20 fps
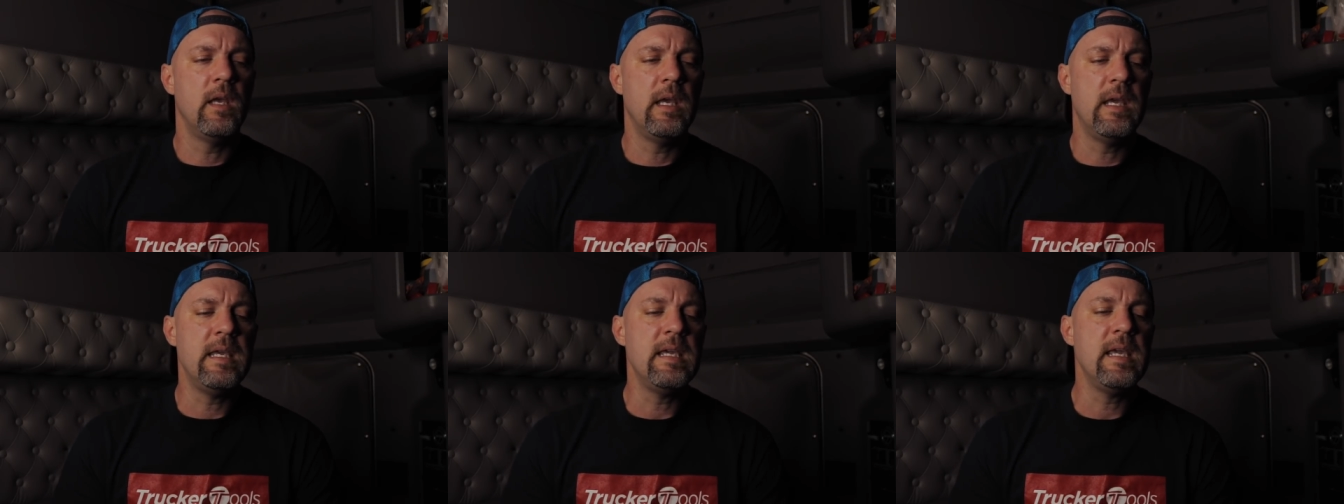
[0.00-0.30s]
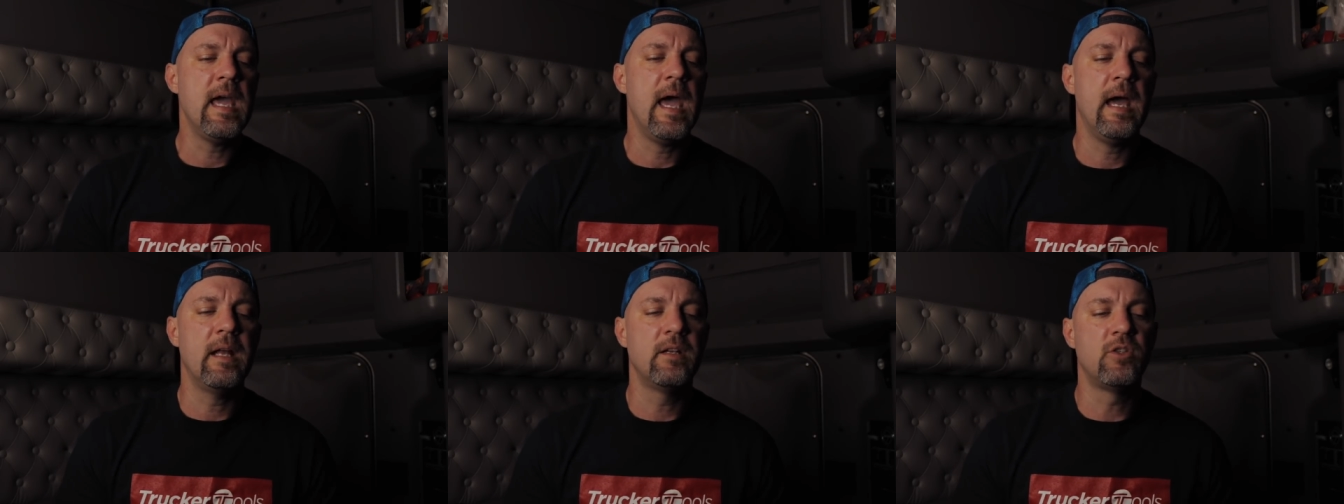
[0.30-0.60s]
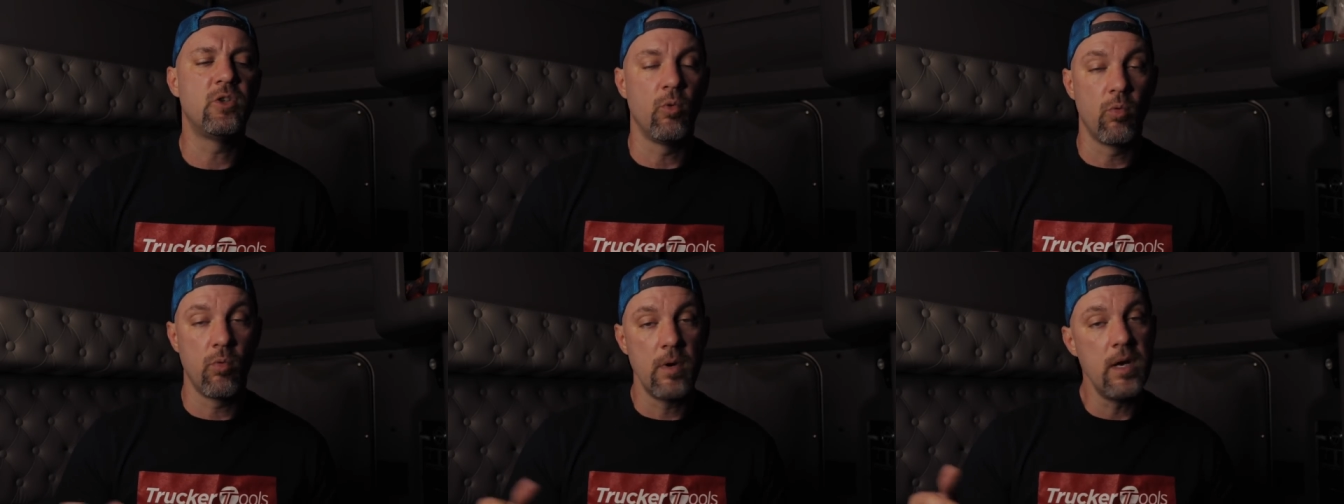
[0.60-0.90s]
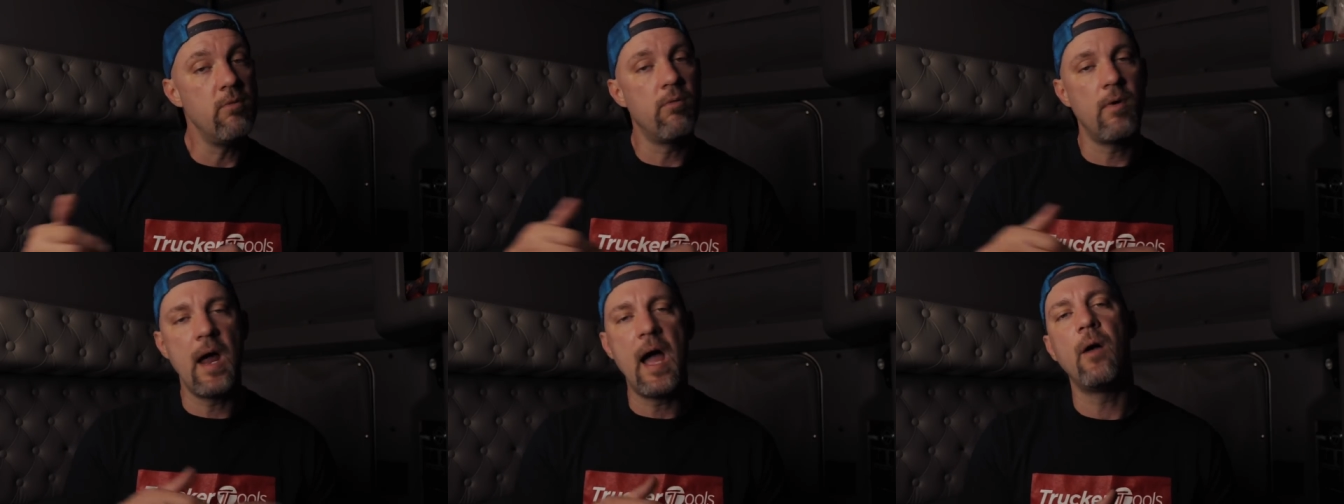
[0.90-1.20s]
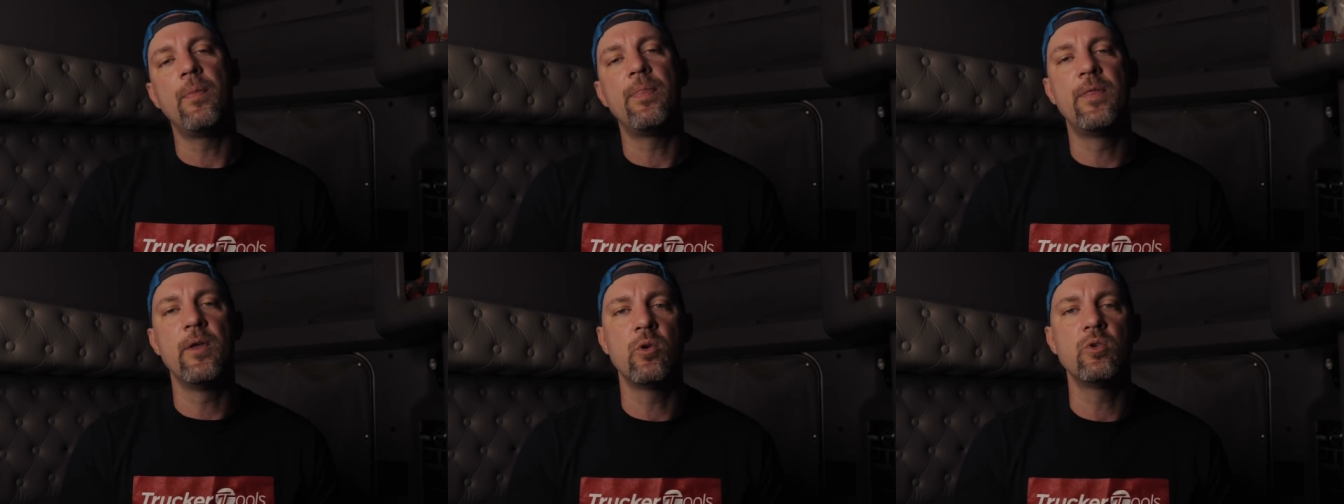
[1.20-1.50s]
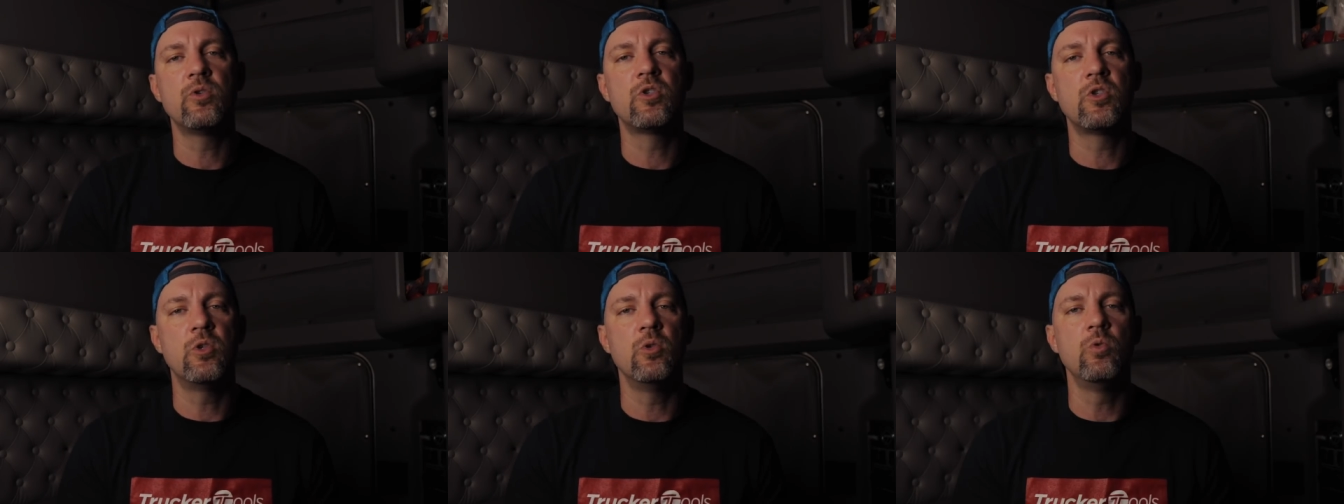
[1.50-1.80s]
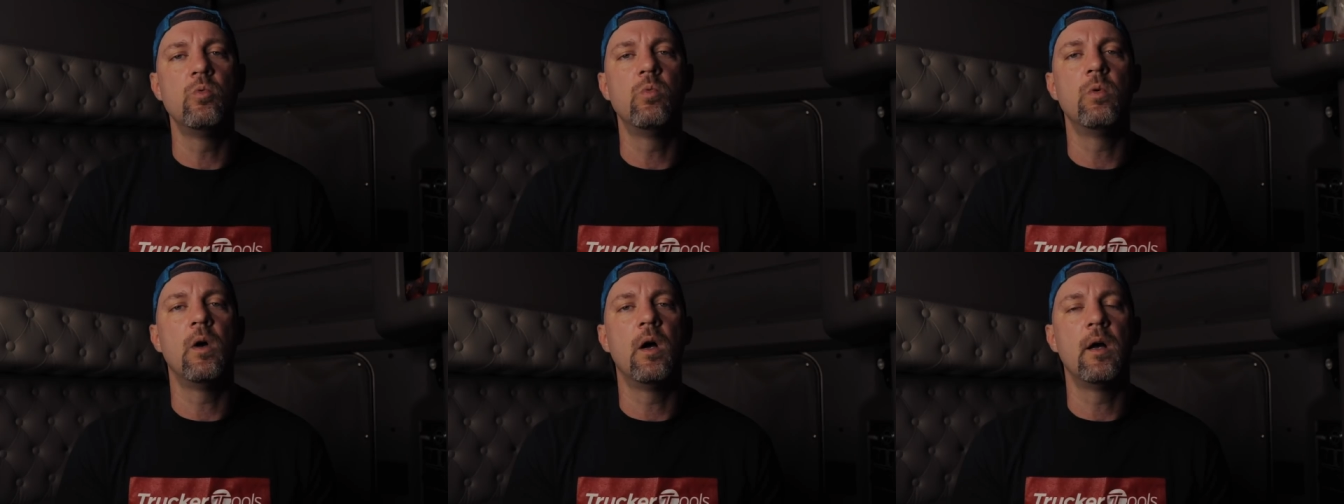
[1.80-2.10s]
he had to reroute those
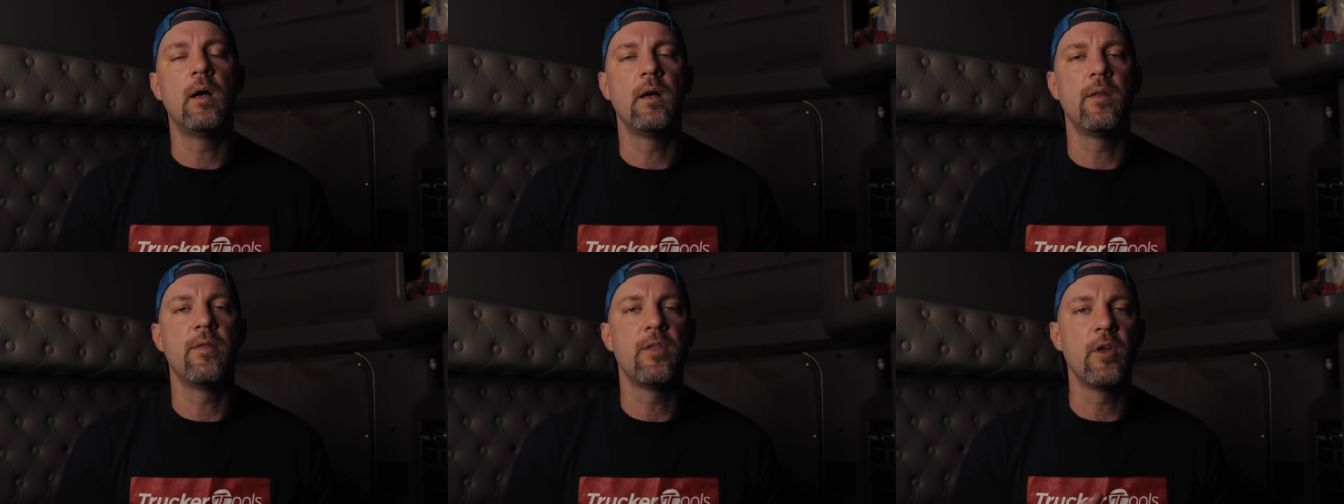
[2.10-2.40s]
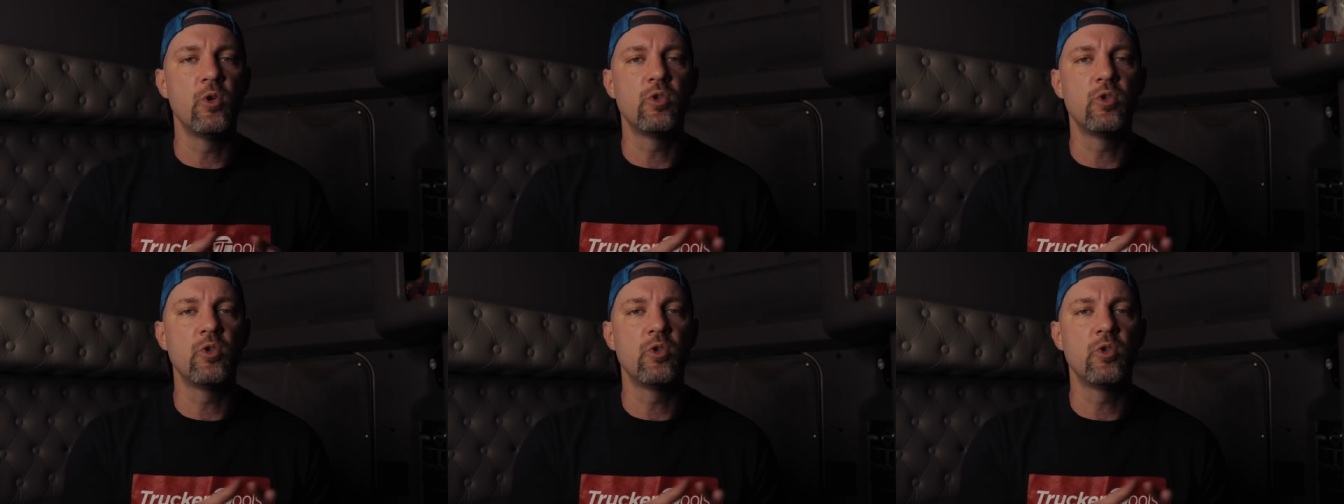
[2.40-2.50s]
two, uh,